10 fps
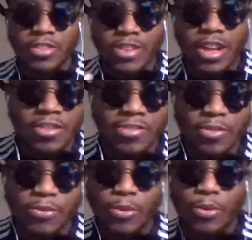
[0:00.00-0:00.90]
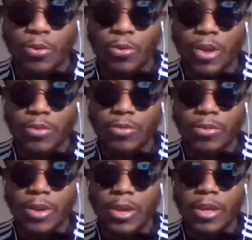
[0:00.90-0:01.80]
It's constant food around
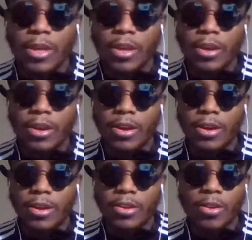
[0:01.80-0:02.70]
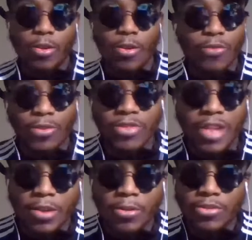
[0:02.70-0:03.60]
you. Your girlfriend's
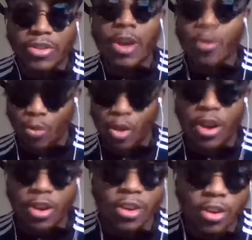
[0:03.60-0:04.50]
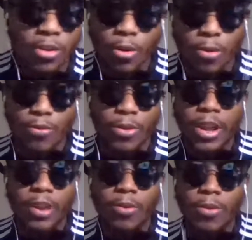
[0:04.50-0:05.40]
not going to say, a good girlfriend
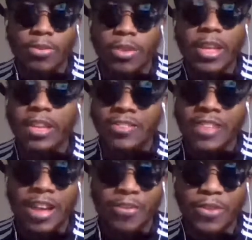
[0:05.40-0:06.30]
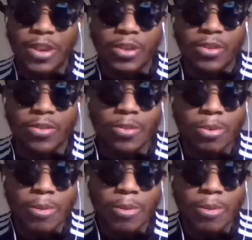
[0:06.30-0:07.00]
ain't going to stop feeding you.